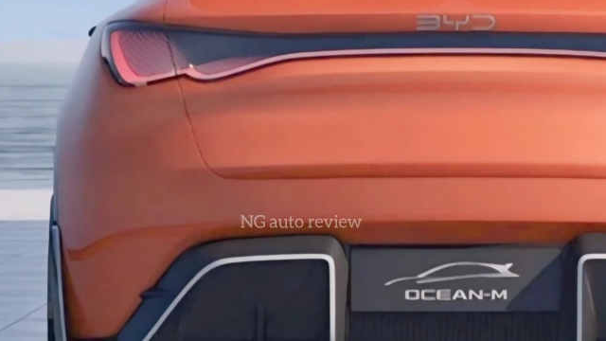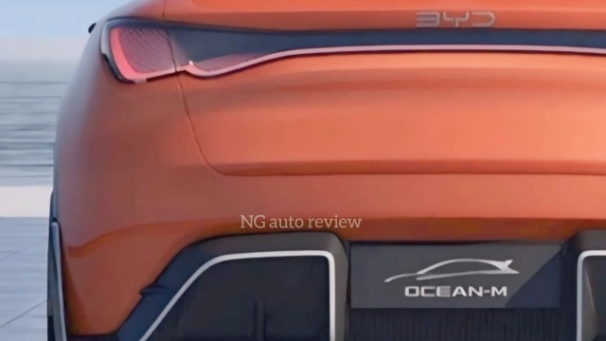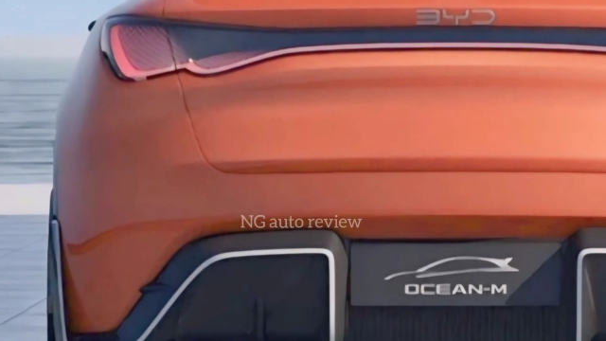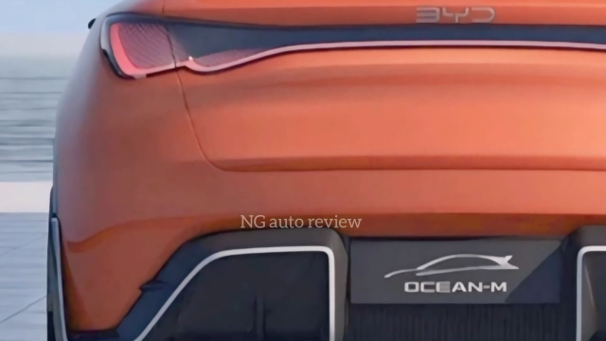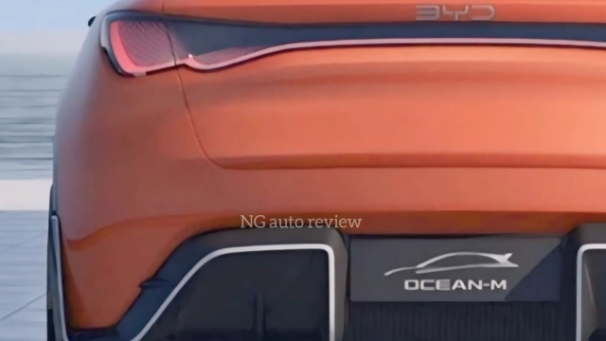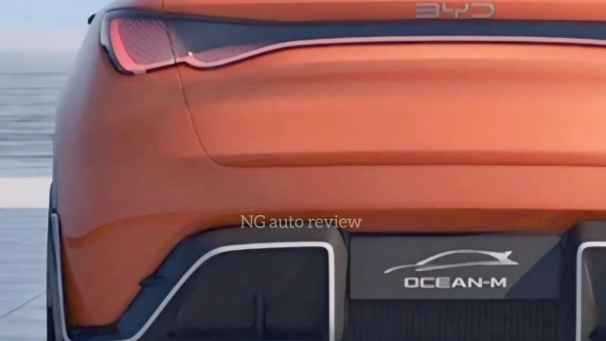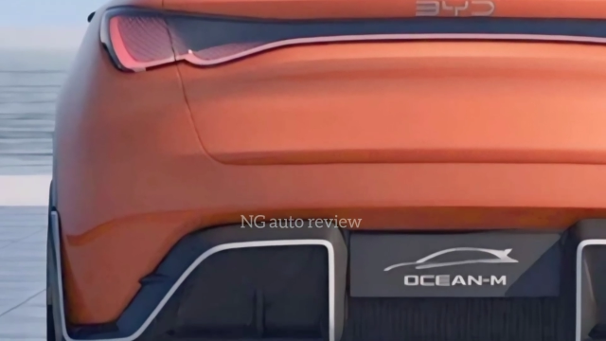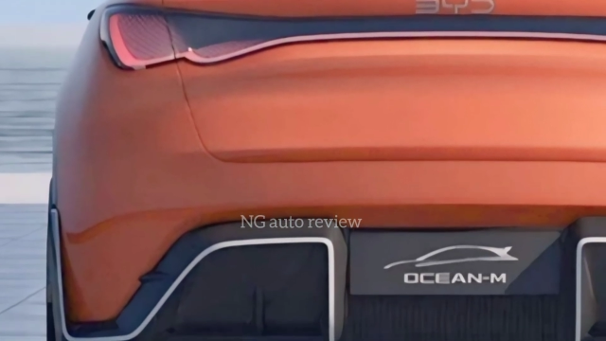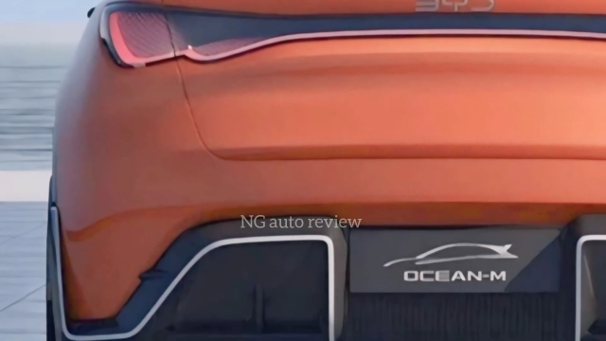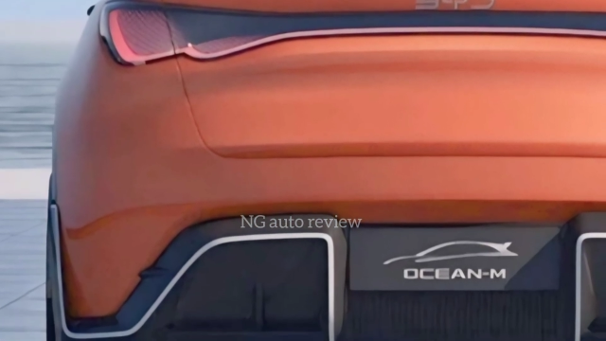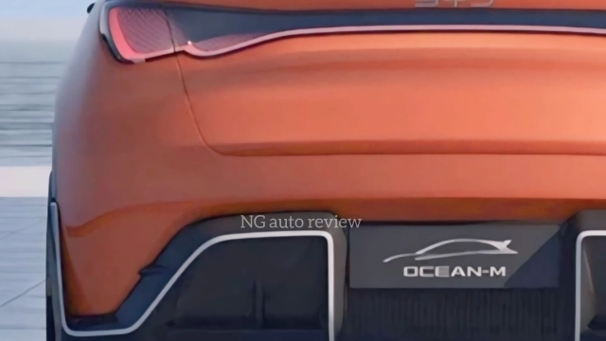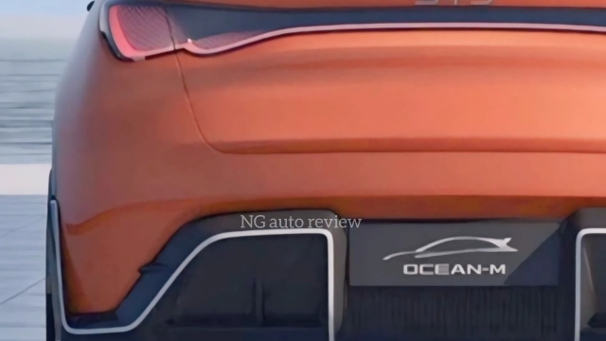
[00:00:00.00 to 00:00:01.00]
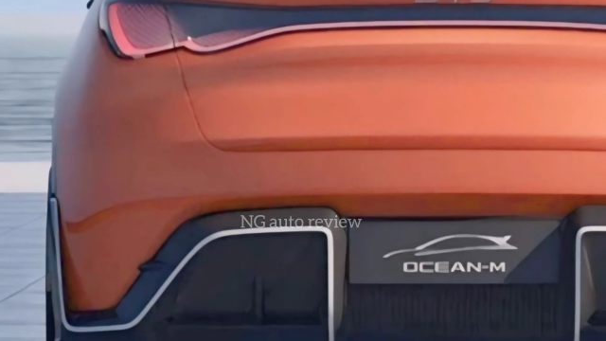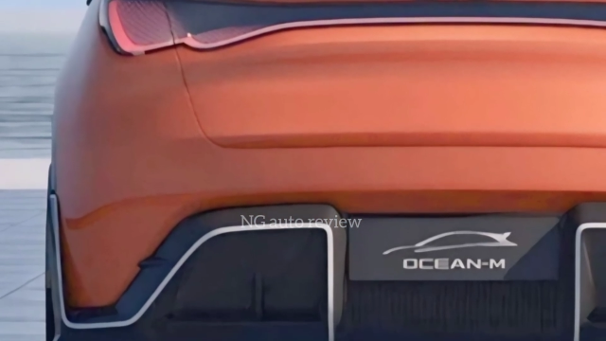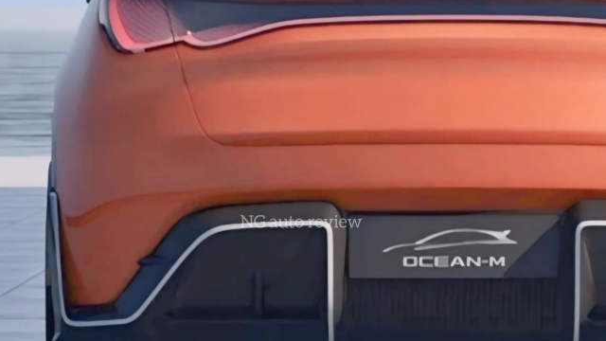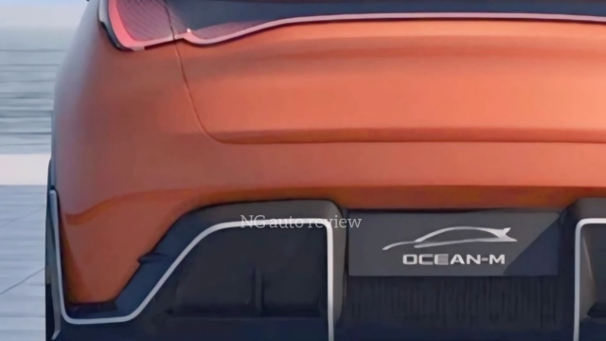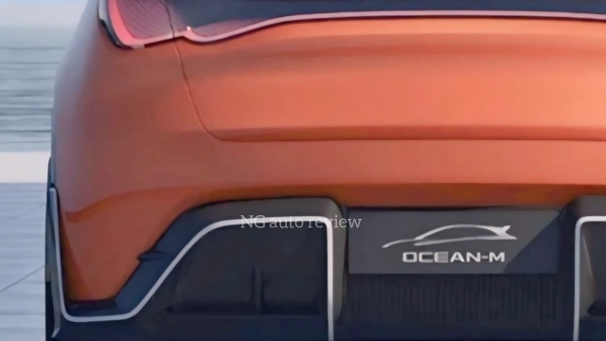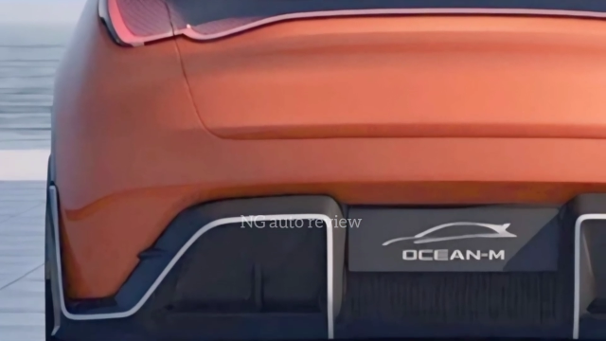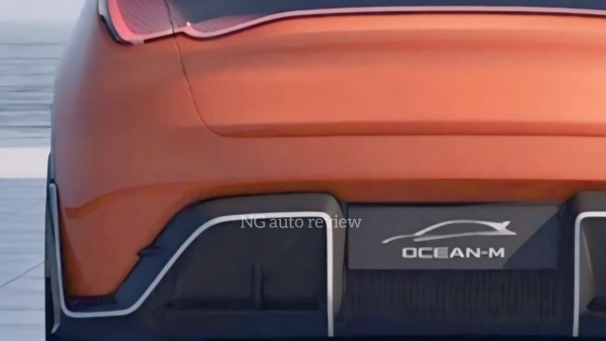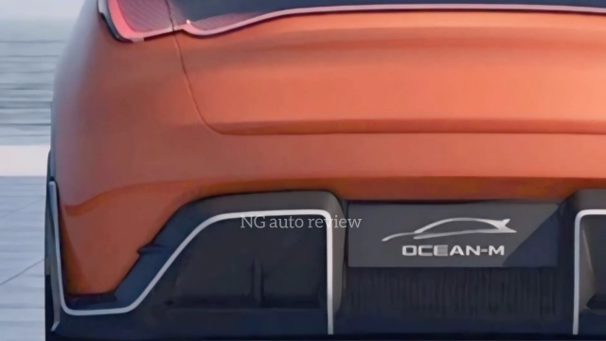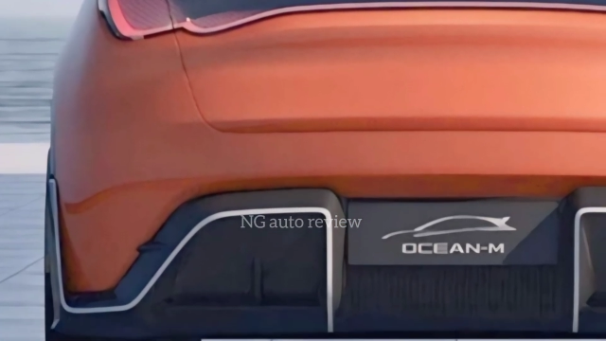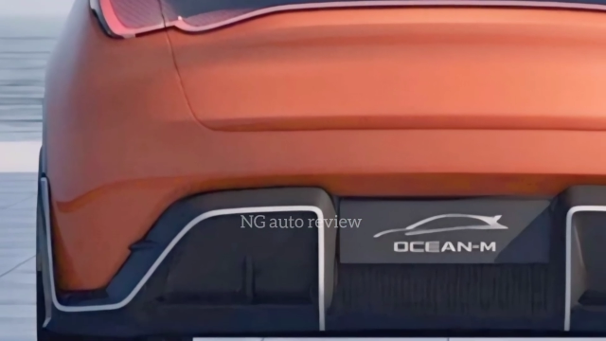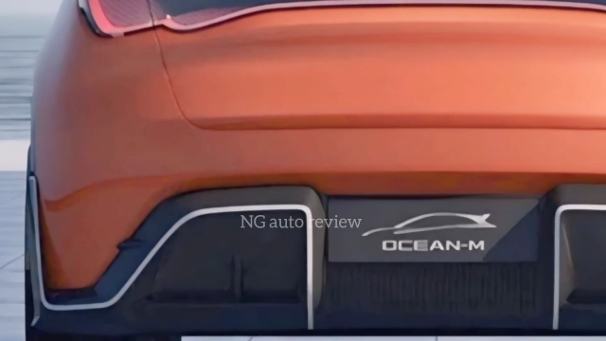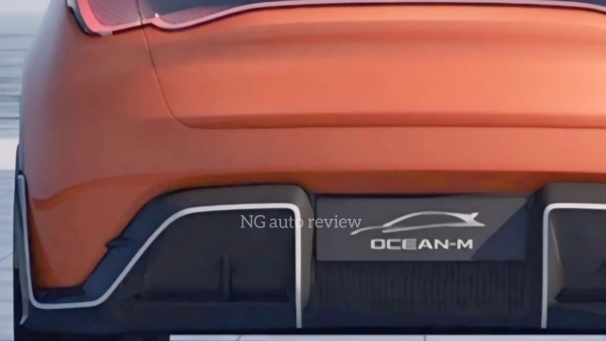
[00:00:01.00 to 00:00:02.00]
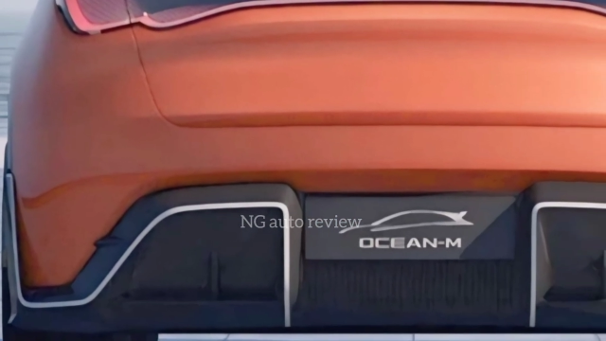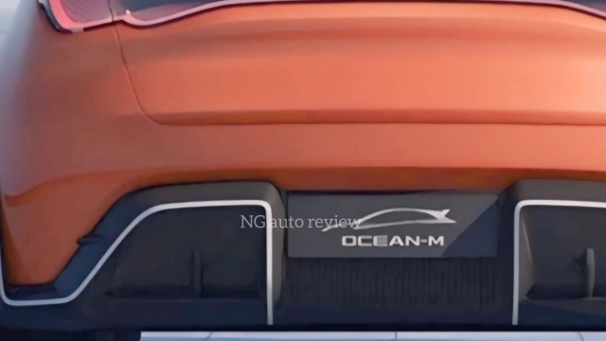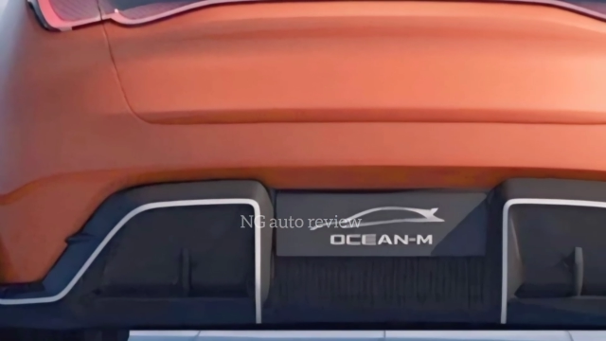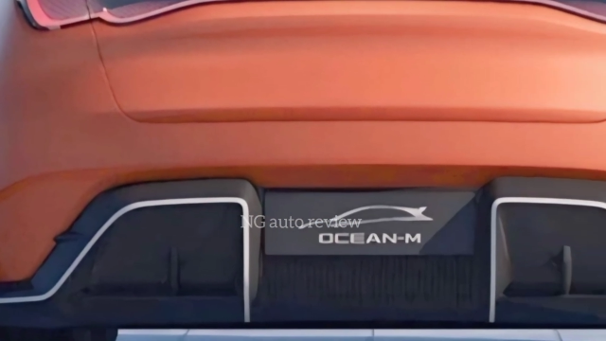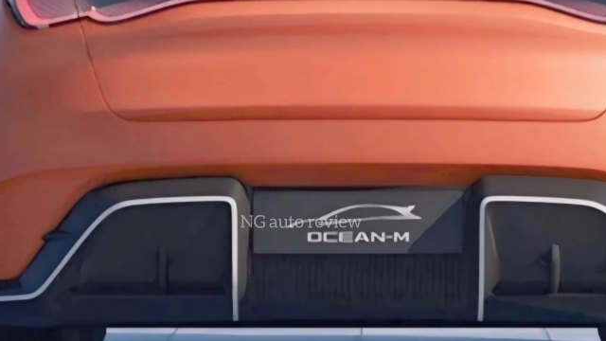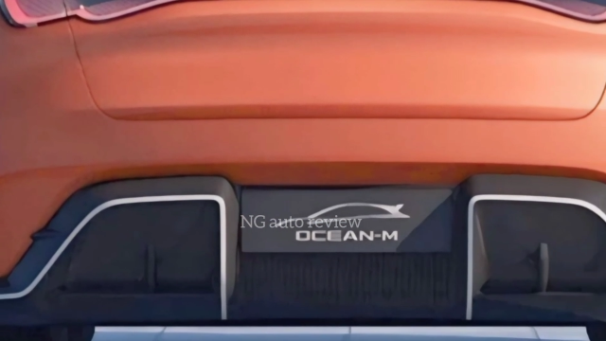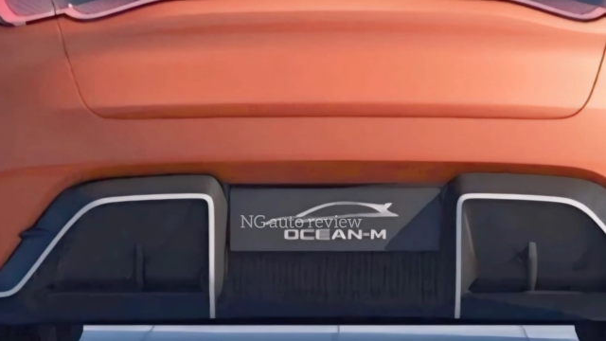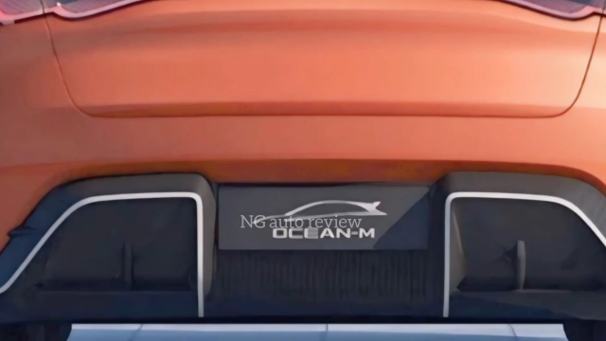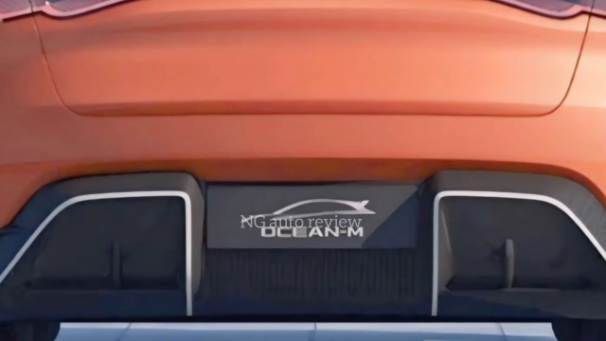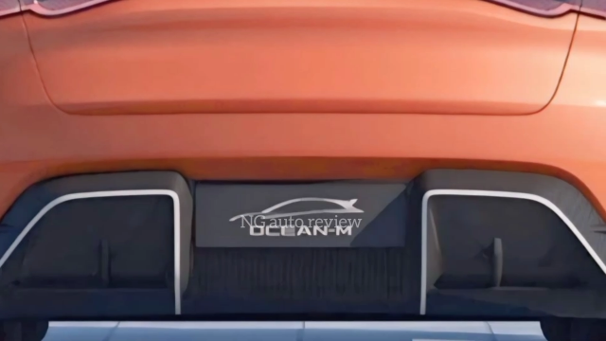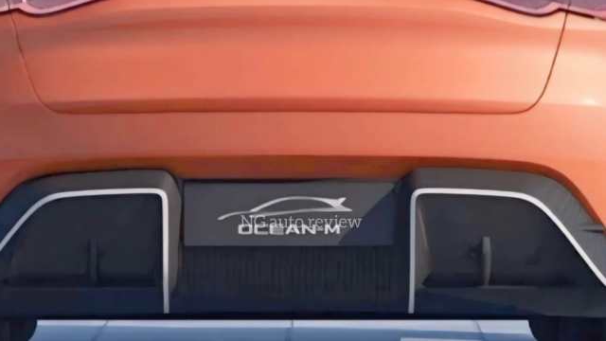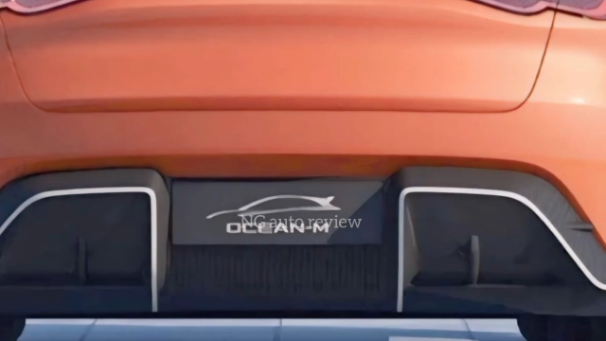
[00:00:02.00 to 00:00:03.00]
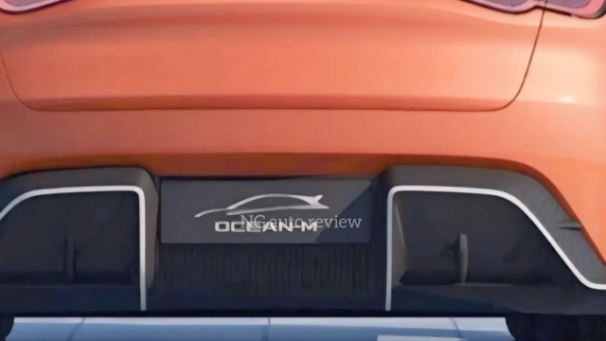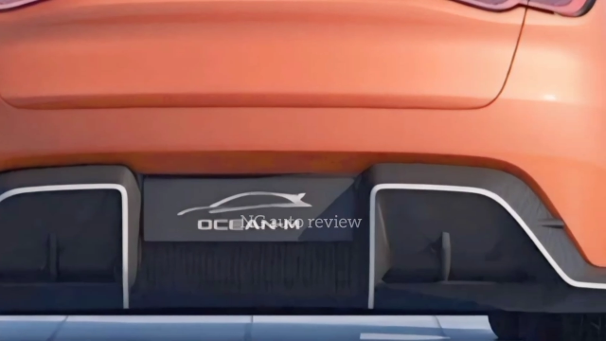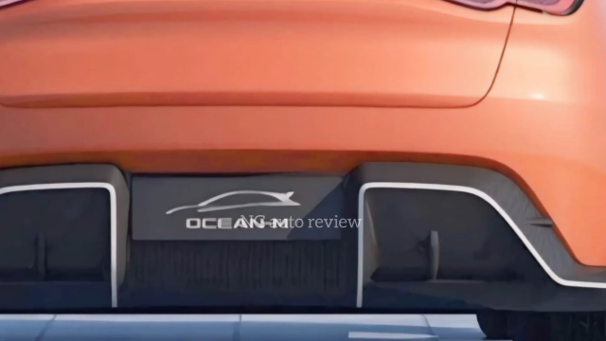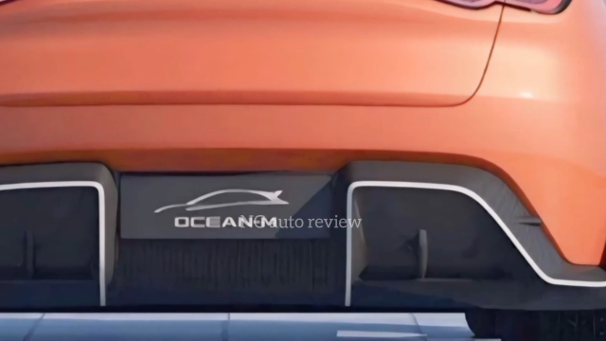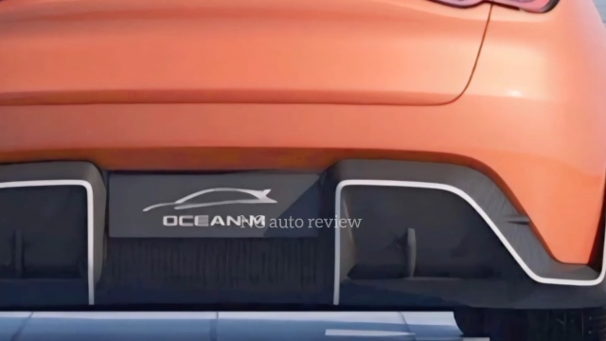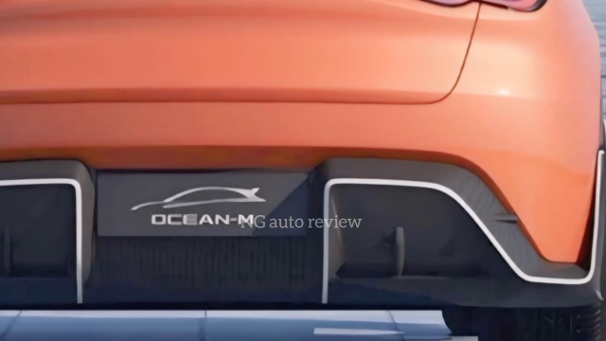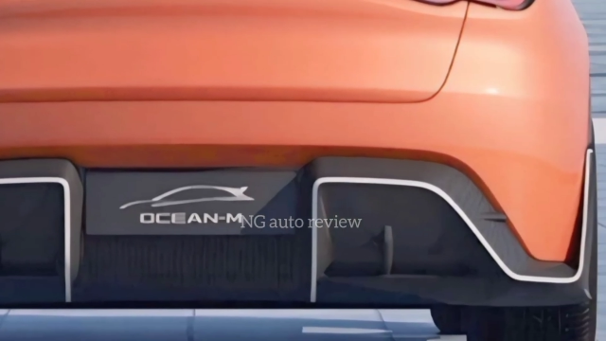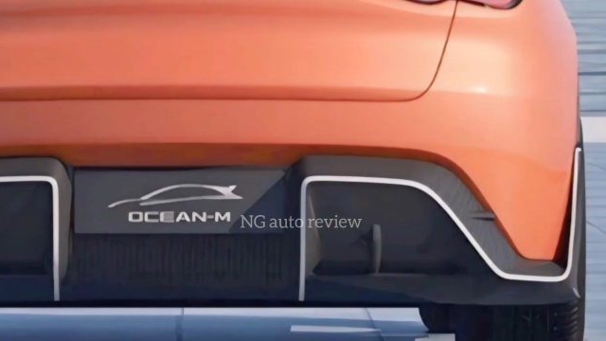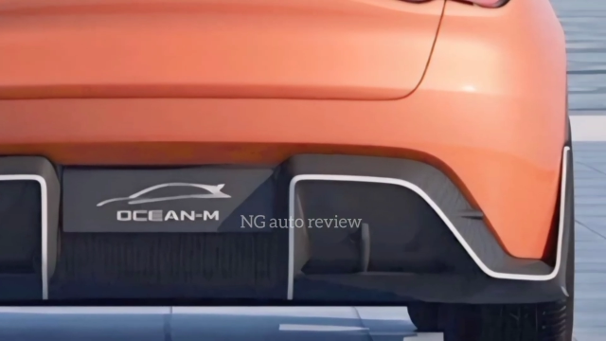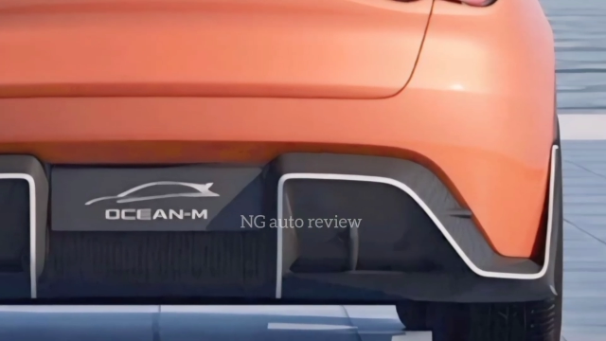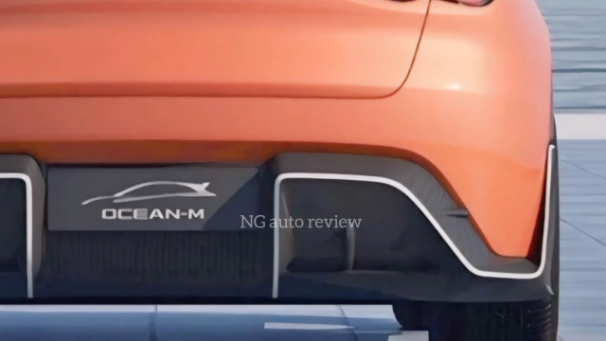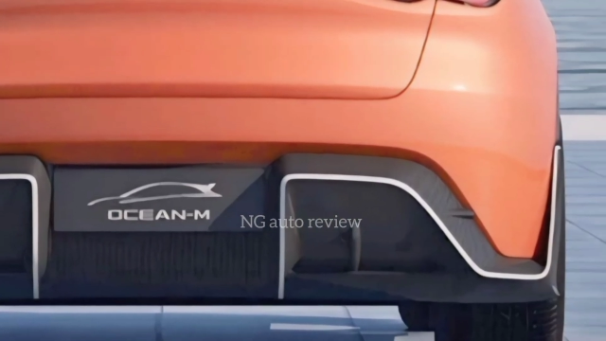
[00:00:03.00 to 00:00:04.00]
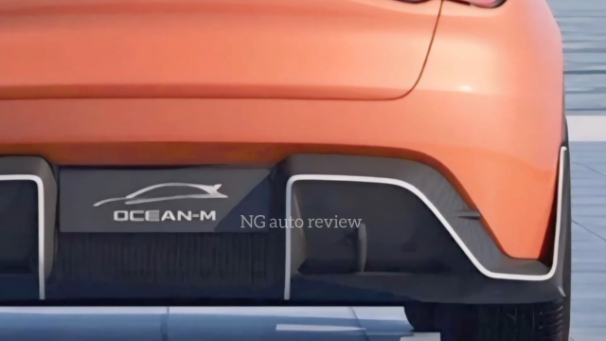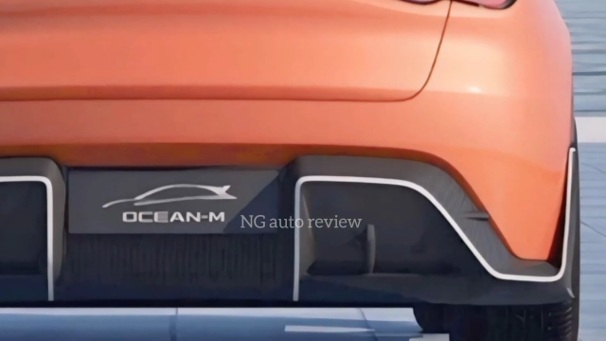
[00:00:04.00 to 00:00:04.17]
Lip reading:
[unreadable: no face in view]